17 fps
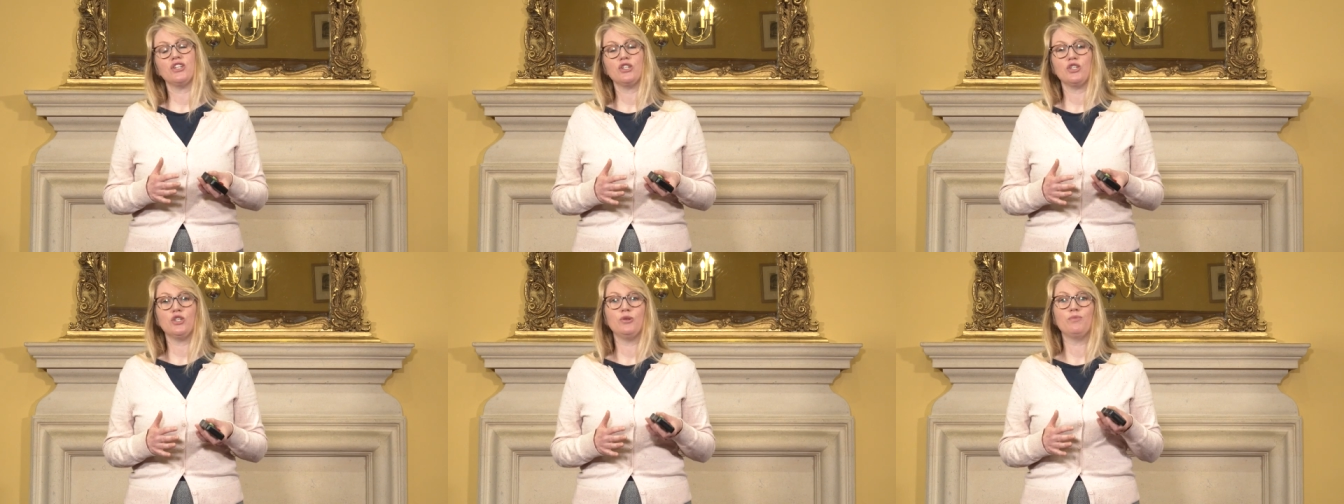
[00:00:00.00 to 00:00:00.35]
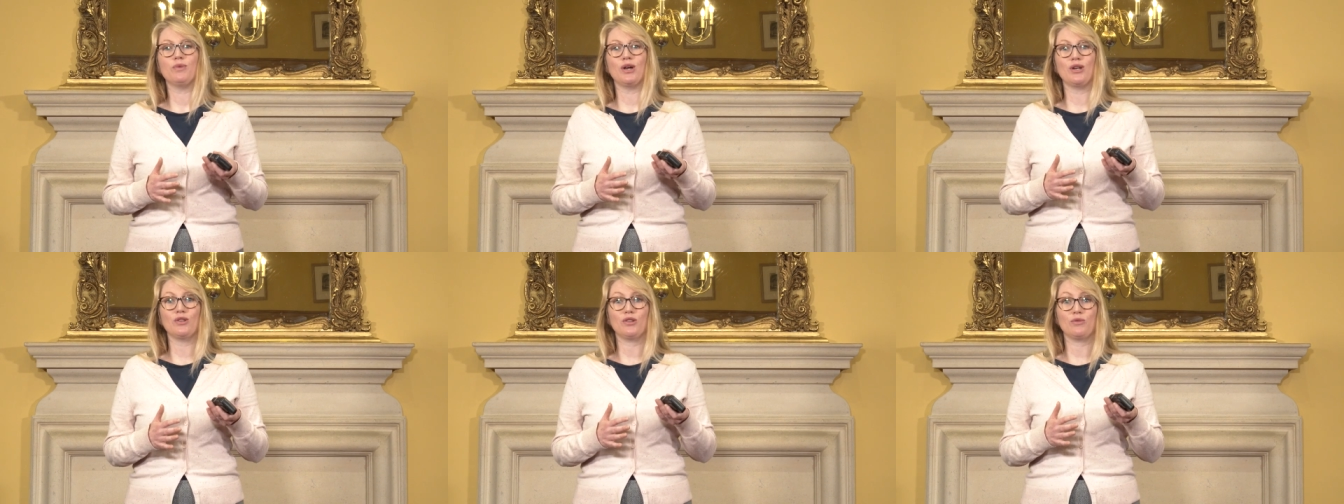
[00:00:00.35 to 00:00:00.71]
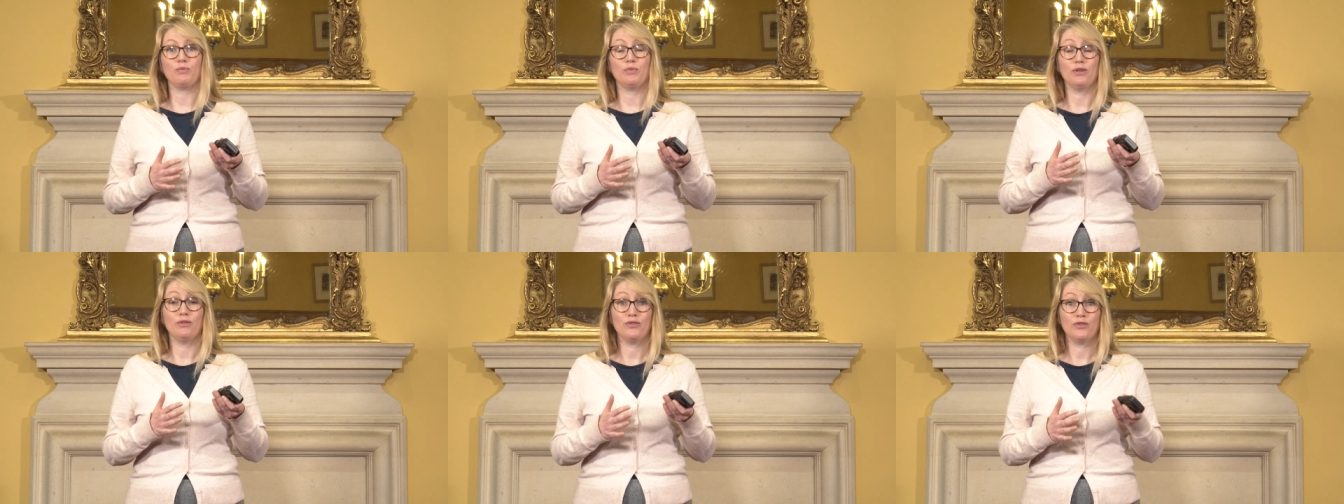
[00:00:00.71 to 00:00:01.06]
you both
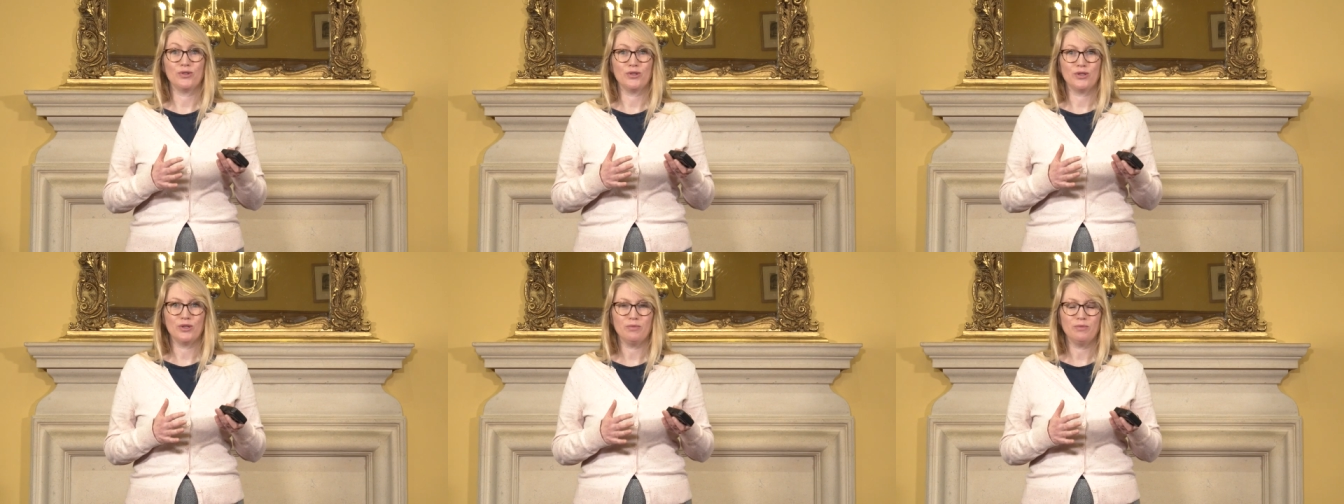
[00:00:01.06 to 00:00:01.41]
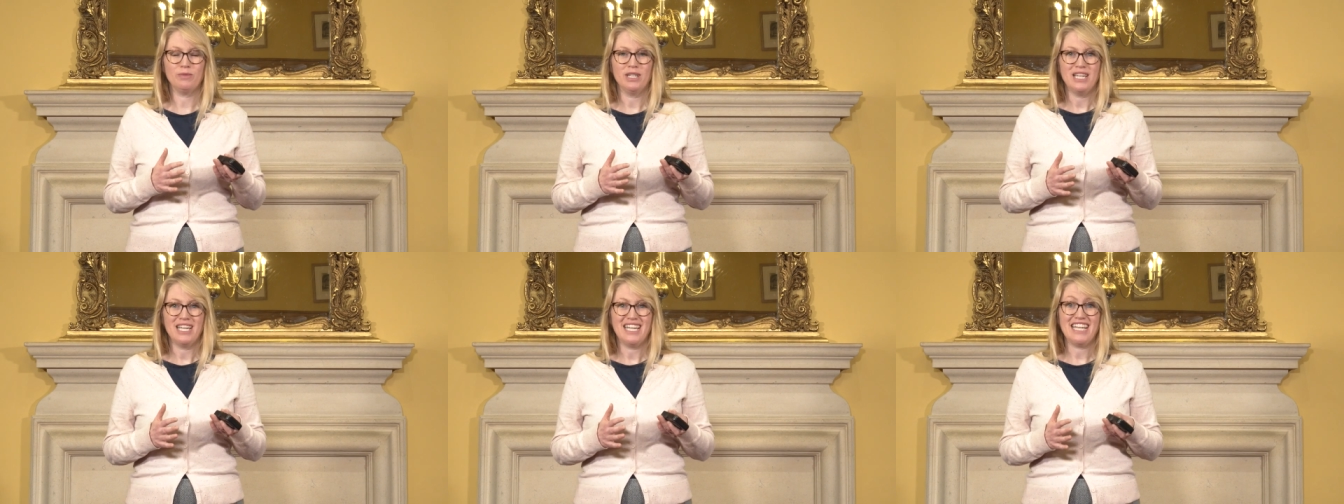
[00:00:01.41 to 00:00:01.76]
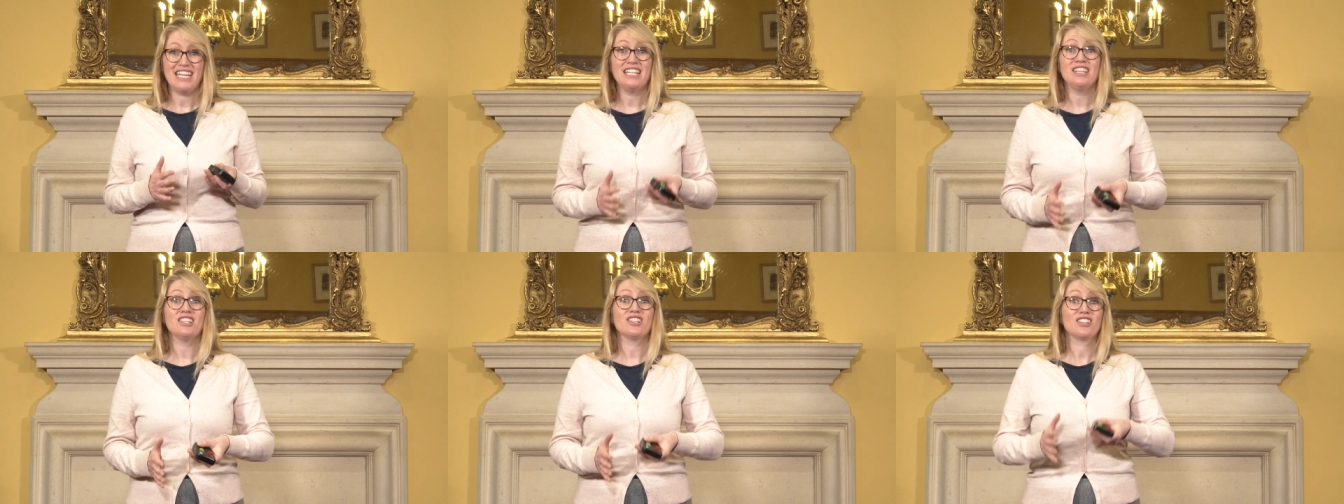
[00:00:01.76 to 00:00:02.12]
perform
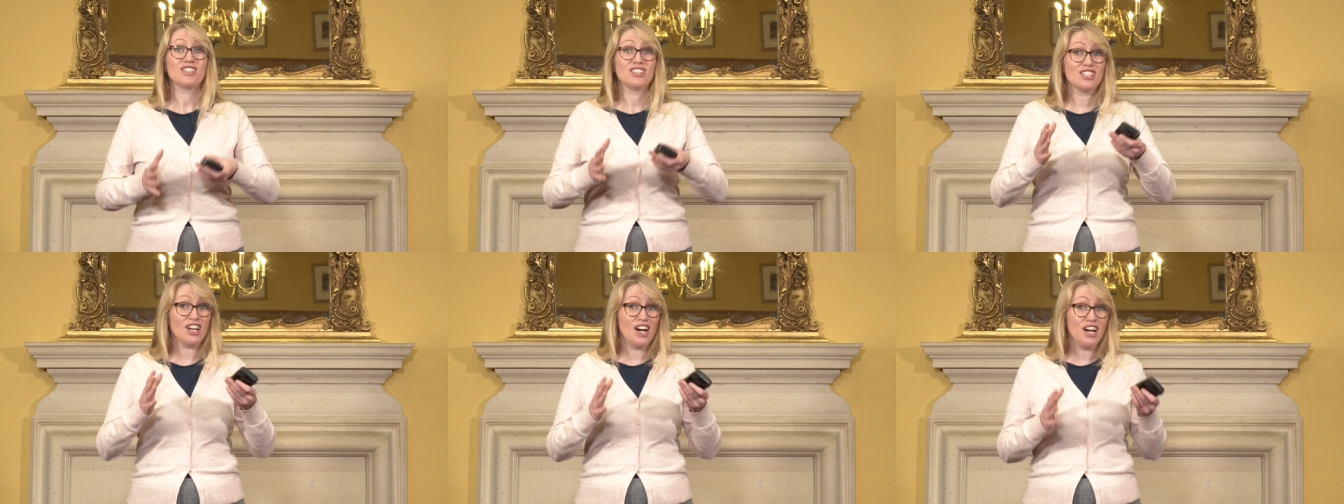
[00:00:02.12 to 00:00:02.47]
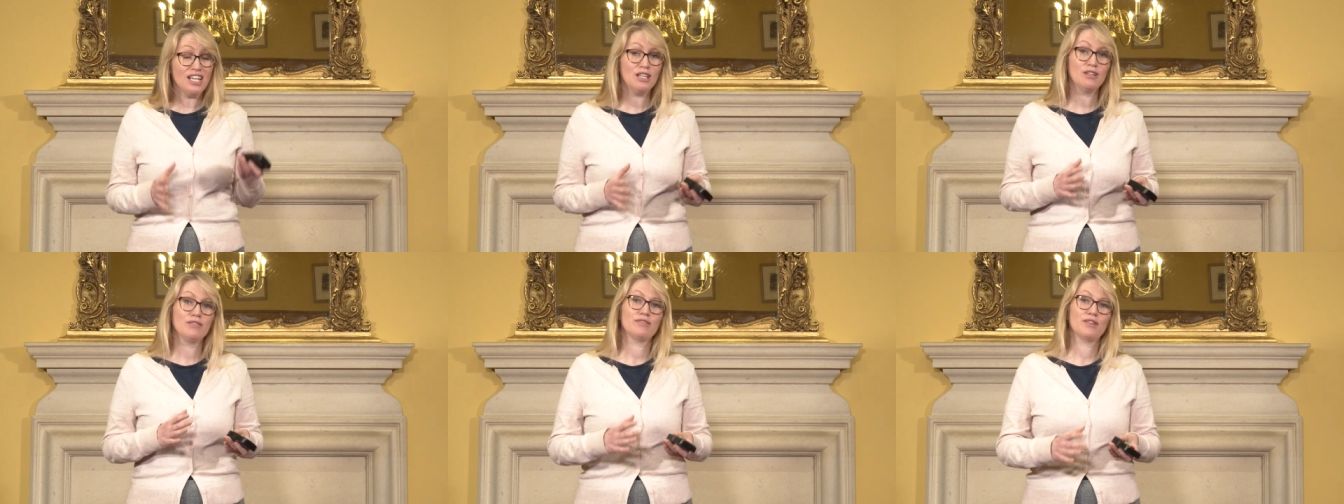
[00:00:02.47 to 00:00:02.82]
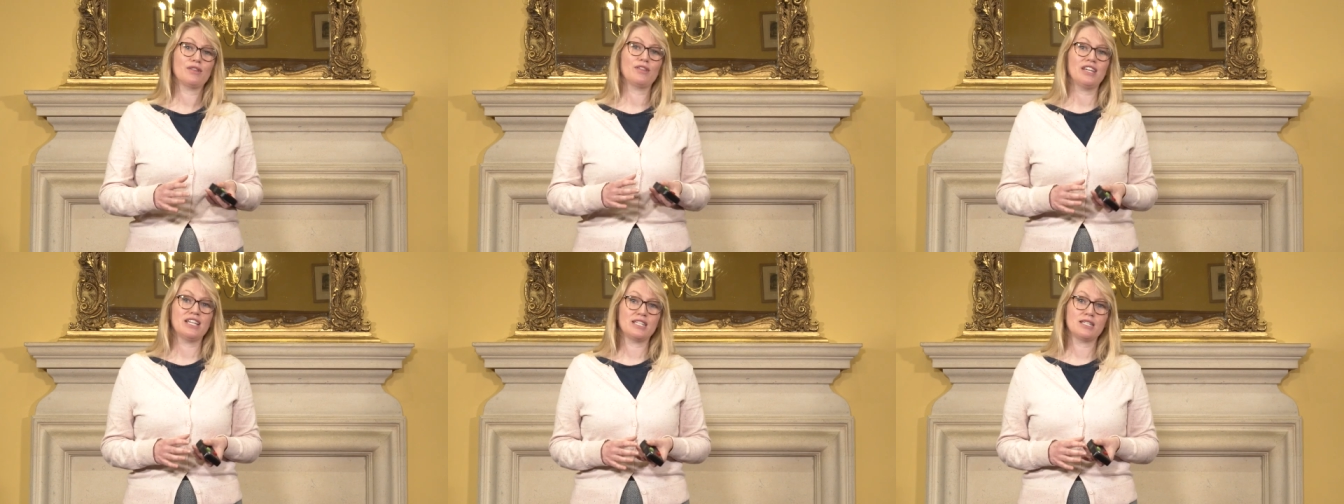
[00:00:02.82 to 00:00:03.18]
in the style of the
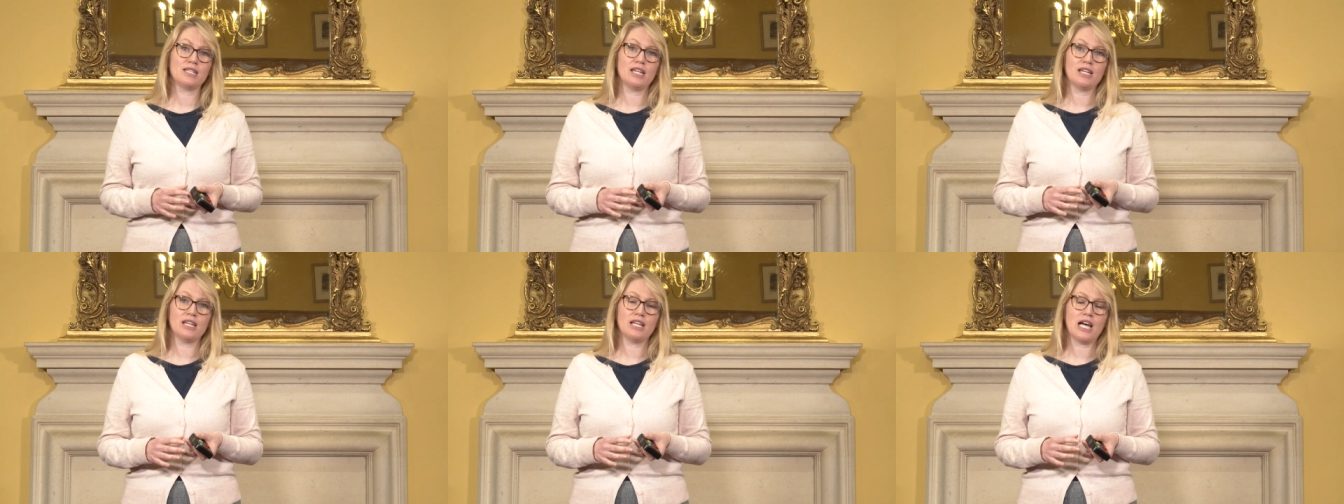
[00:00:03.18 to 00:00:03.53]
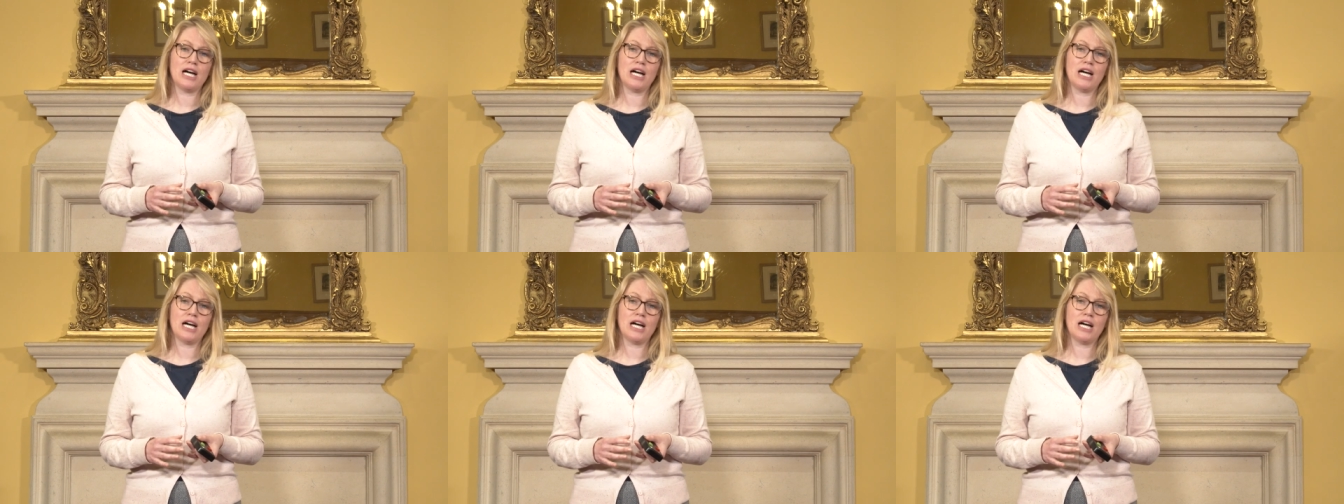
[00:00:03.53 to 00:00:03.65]
theatre